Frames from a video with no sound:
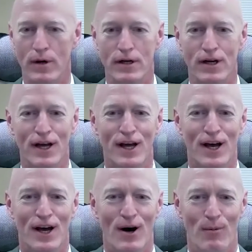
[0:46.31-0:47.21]
But
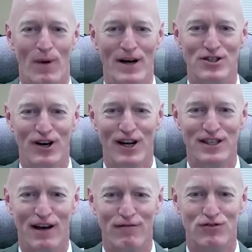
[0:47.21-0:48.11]
my
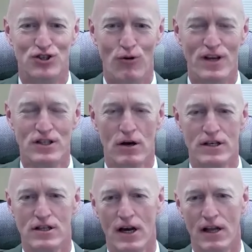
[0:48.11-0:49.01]
studies have shown this. So I
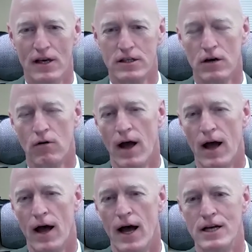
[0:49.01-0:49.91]
studied this
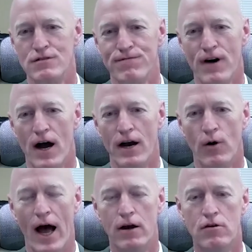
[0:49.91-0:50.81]
as
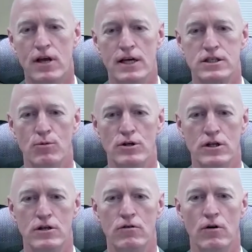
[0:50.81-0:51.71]
fire. How do you get someone
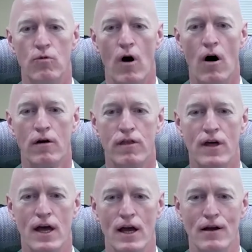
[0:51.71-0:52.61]
to do the wrong
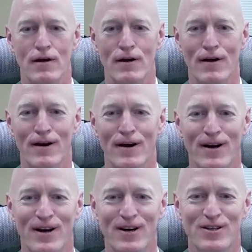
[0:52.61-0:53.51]
thing?
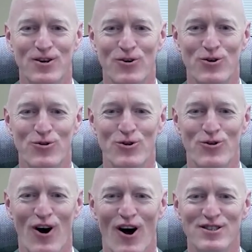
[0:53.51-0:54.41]
So you
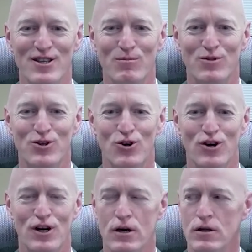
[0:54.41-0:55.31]
cause them. You're
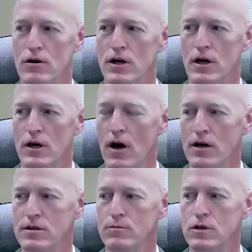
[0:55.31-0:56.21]
gonna
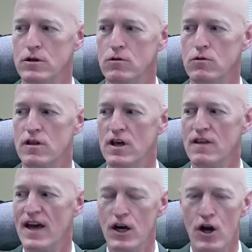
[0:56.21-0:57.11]
cause them to do the
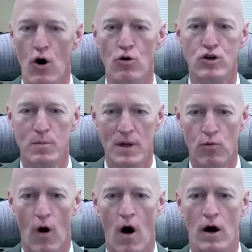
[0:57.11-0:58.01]
thing they know to be
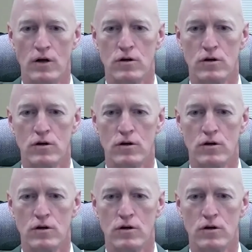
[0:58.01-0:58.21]
wrong.